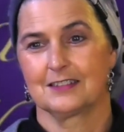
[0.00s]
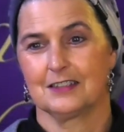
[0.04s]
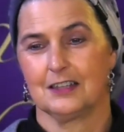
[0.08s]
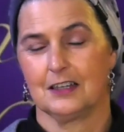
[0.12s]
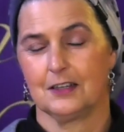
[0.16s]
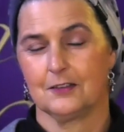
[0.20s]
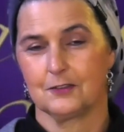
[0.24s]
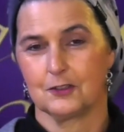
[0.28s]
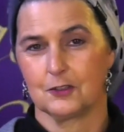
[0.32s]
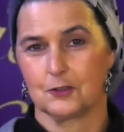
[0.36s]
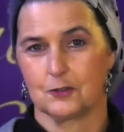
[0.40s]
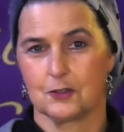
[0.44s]

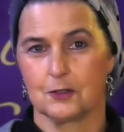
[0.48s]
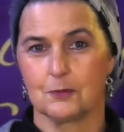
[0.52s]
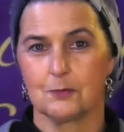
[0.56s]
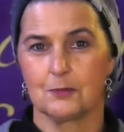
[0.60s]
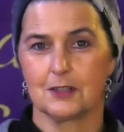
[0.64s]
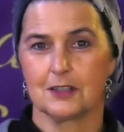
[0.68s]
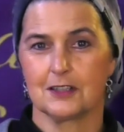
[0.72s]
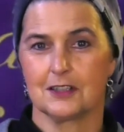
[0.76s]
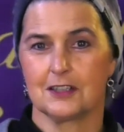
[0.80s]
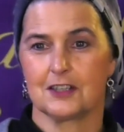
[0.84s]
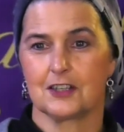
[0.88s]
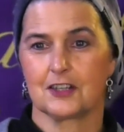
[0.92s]
of the
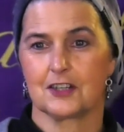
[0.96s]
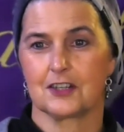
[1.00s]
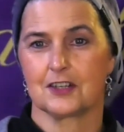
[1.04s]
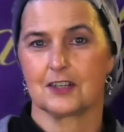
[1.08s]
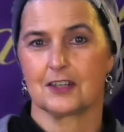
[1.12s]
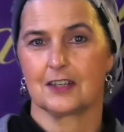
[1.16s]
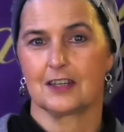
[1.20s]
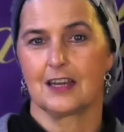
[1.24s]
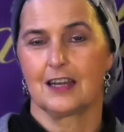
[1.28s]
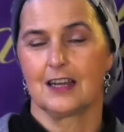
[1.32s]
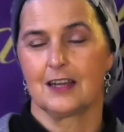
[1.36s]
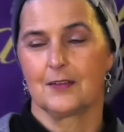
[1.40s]

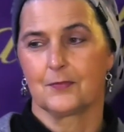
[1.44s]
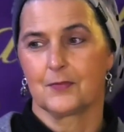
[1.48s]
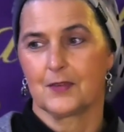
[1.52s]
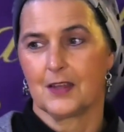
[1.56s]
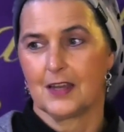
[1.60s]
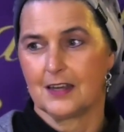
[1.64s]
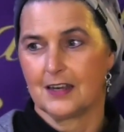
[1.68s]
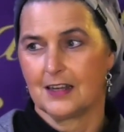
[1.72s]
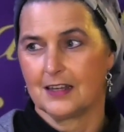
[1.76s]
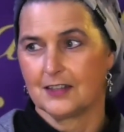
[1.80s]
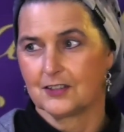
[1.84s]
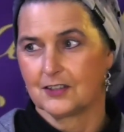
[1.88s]
tribulation.
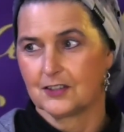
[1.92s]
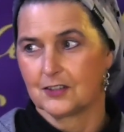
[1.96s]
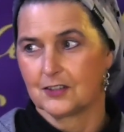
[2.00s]
And as